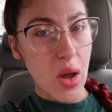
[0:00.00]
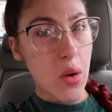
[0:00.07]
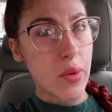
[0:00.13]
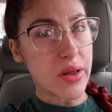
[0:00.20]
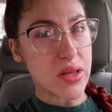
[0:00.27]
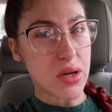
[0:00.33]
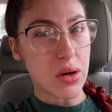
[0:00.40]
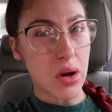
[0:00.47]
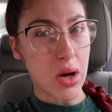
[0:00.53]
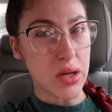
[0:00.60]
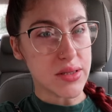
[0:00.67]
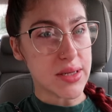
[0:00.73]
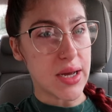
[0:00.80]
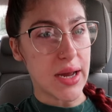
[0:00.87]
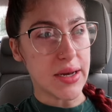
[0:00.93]
we have to go to
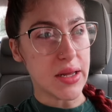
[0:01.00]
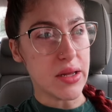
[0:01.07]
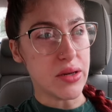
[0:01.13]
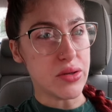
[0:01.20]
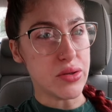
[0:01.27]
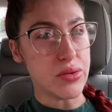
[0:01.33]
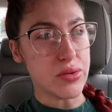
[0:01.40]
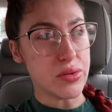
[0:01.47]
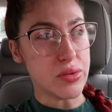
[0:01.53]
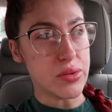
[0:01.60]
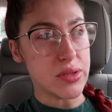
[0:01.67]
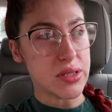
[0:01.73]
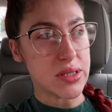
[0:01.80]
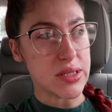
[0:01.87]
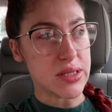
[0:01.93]
Ulta. I need a
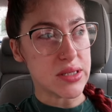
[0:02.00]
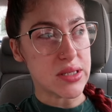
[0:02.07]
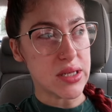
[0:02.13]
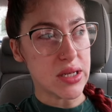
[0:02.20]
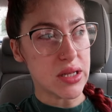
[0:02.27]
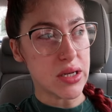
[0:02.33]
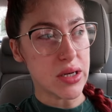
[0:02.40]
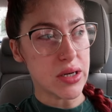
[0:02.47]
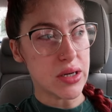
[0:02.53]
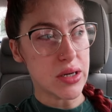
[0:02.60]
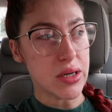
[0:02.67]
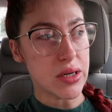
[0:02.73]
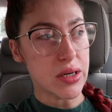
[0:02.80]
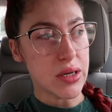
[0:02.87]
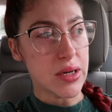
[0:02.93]
new concealer.
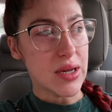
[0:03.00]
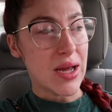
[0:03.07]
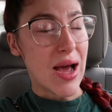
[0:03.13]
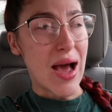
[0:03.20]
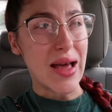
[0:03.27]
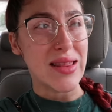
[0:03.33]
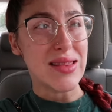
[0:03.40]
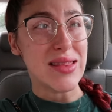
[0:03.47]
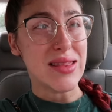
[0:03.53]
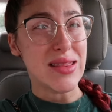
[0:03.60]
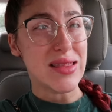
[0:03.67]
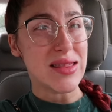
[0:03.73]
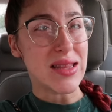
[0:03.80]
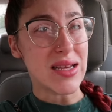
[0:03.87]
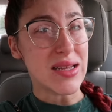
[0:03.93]
I
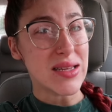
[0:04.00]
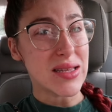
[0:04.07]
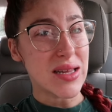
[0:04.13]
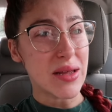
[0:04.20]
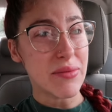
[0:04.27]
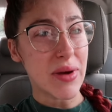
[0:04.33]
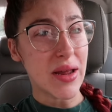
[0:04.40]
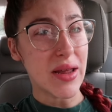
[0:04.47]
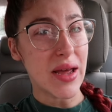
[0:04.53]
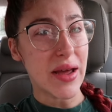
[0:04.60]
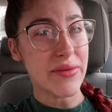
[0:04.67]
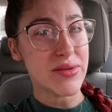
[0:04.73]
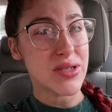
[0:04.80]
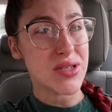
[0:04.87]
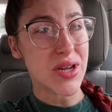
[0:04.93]
think they might
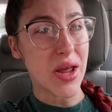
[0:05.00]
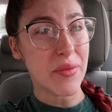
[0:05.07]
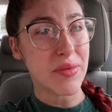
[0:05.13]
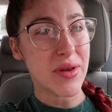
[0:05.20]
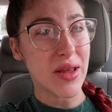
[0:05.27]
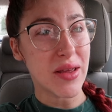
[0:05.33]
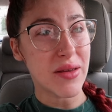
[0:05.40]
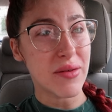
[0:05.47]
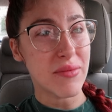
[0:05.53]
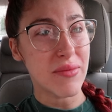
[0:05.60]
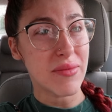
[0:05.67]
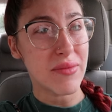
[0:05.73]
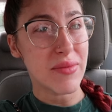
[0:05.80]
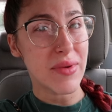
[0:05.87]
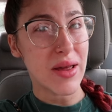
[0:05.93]
have shape tape
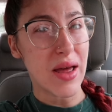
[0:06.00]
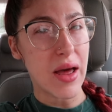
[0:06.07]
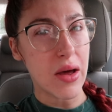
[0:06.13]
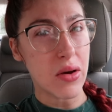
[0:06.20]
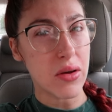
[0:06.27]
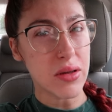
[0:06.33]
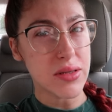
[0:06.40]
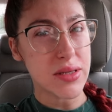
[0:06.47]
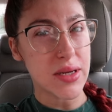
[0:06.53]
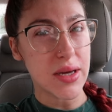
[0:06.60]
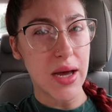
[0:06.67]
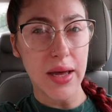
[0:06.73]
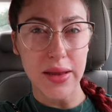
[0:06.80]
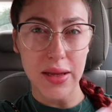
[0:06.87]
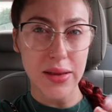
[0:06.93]
at Ulta.
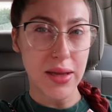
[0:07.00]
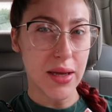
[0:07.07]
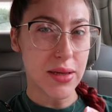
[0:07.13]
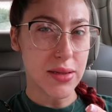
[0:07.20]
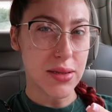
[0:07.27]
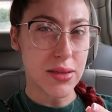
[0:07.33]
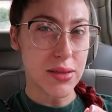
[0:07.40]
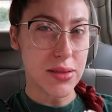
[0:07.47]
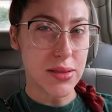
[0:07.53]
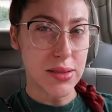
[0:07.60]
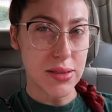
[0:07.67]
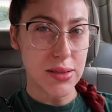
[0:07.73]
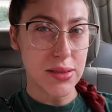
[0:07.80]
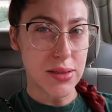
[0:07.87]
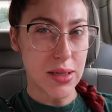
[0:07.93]
I think they
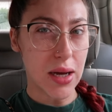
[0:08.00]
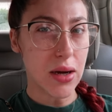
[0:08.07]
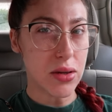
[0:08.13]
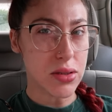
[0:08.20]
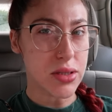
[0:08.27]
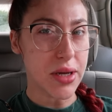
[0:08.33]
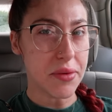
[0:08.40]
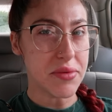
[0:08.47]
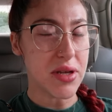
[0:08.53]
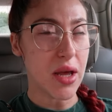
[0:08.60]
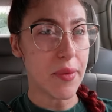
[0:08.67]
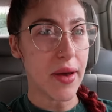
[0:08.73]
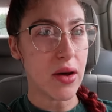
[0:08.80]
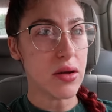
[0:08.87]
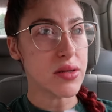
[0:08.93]
sell shape
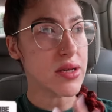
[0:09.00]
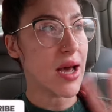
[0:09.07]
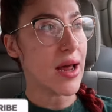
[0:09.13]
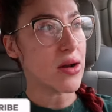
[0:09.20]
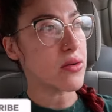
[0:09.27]
tape at Ulta. I